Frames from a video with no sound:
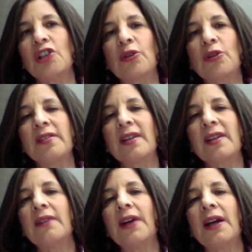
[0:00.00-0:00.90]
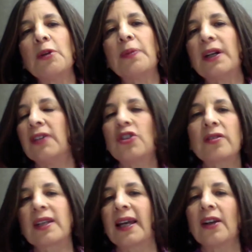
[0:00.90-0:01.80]
So instead of everybody
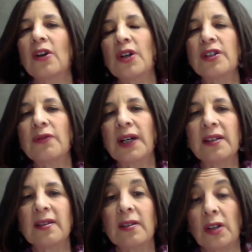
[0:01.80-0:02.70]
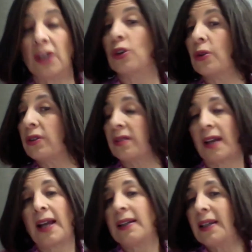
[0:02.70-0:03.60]
just getting on devices, adults
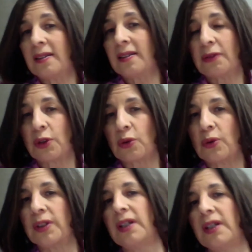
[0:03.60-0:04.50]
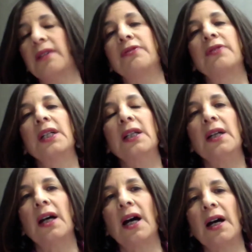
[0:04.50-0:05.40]
and kids if they're old enough,
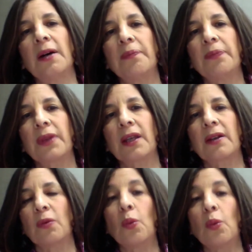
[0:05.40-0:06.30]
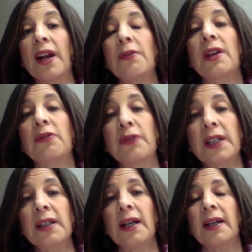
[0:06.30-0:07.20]
um, whenever they
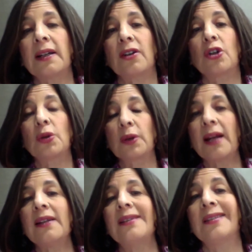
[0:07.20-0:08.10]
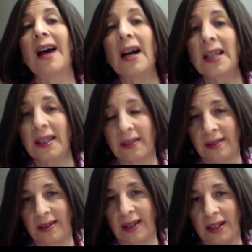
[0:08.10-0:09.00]
feel like, create a docking
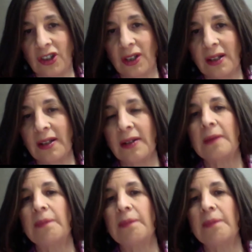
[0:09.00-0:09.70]
station